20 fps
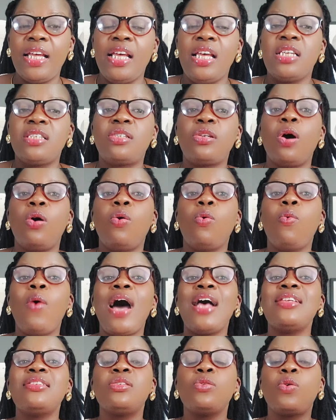So
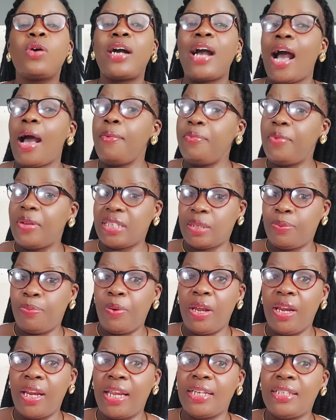once you calm your
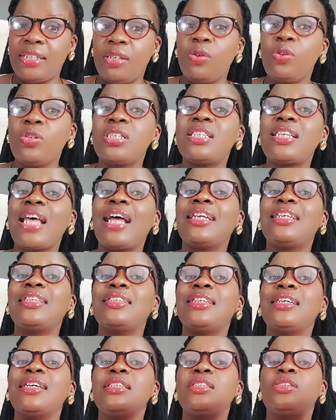spirit, you
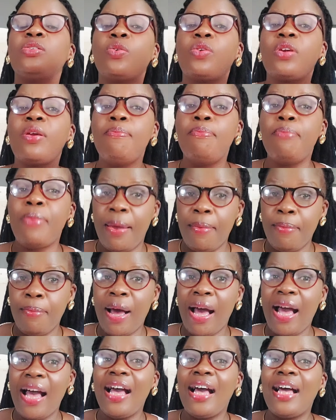start to
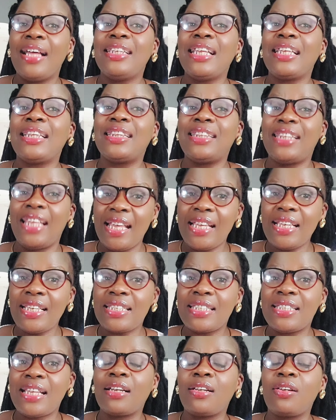remember the
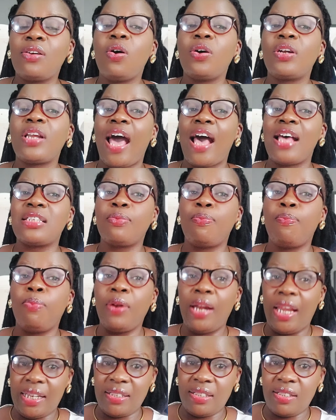things that God has
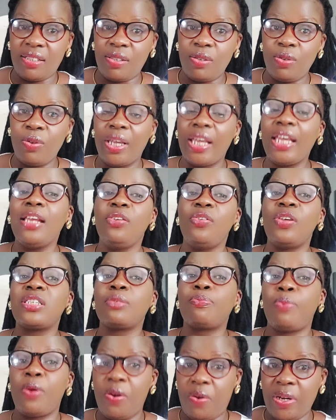placed you in your
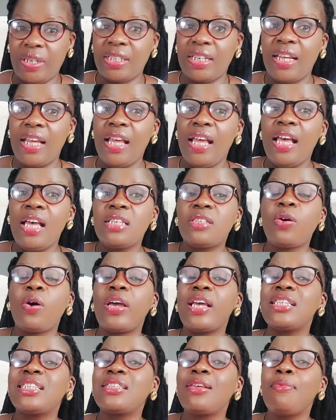spirit. So
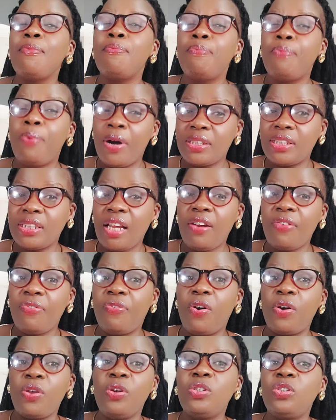it's important
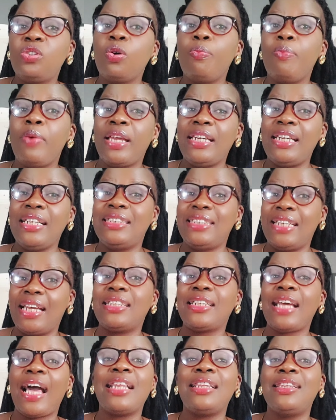for you to
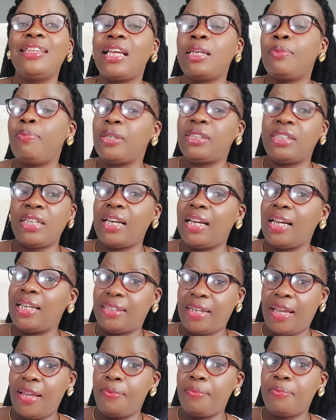meditate at that particular
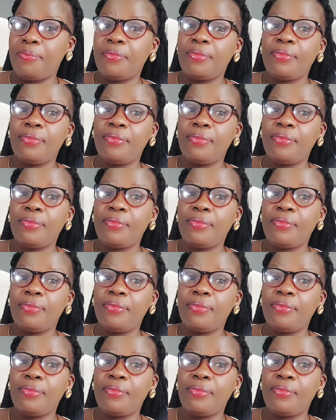time.